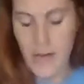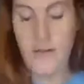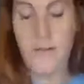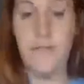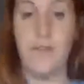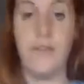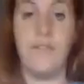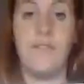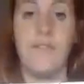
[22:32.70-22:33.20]
I
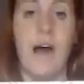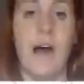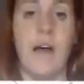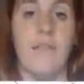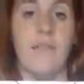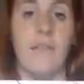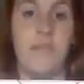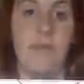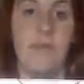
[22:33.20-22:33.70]
fit
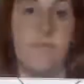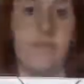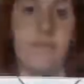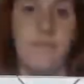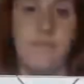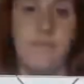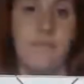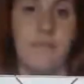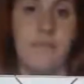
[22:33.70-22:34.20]
5
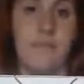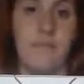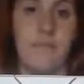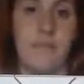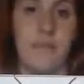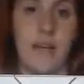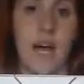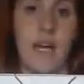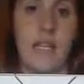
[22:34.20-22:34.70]

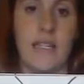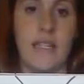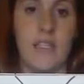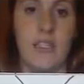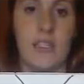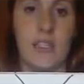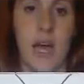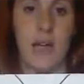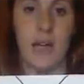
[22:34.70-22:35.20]
on
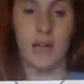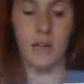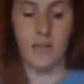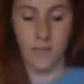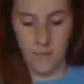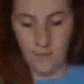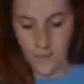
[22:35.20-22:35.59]
each side.